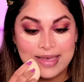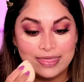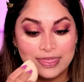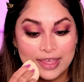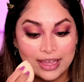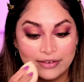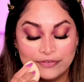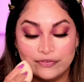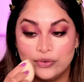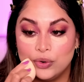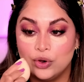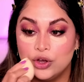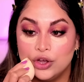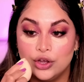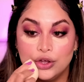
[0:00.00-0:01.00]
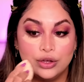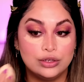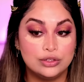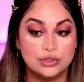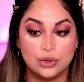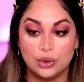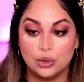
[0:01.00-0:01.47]
And therefore,
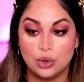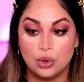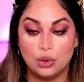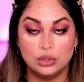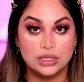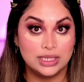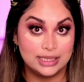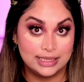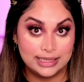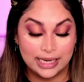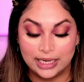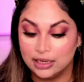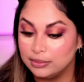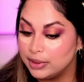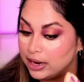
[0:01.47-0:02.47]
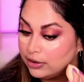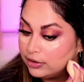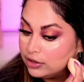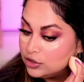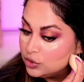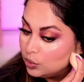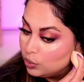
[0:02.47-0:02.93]
her so-called second
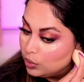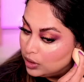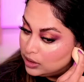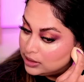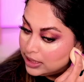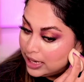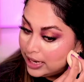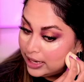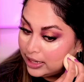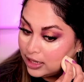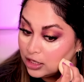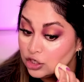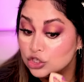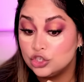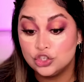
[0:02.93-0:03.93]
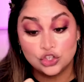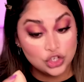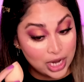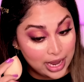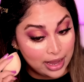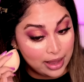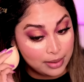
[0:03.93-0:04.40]
marriage was a
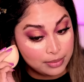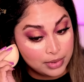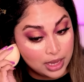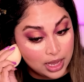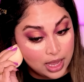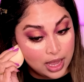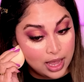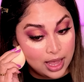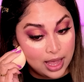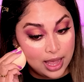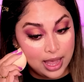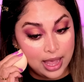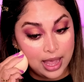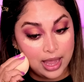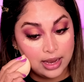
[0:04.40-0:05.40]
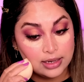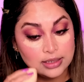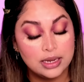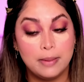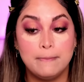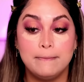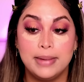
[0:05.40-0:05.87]
sham
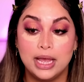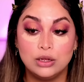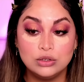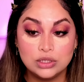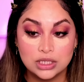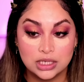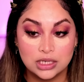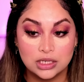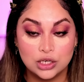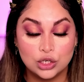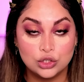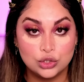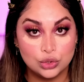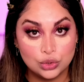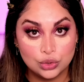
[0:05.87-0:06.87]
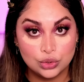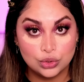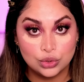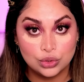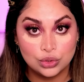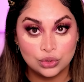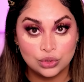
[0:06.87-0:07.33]
and amounted
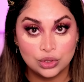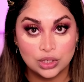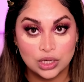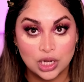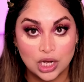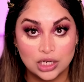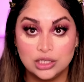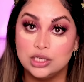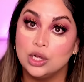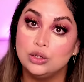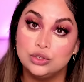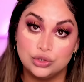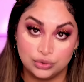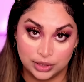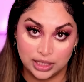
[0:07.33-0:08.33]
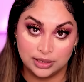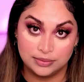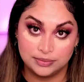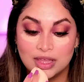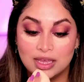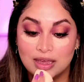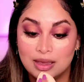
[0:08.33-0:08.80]
to adultery.
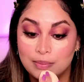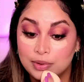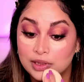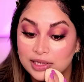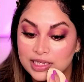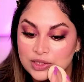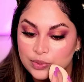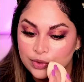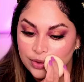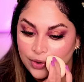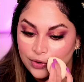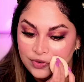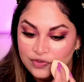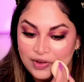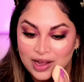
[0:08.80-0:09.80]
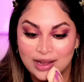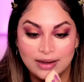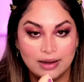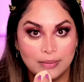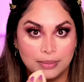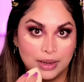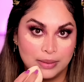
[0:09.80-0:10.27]
The police were
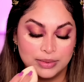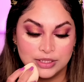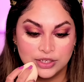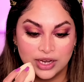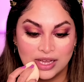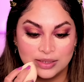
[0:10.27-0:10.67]
notified by Mr.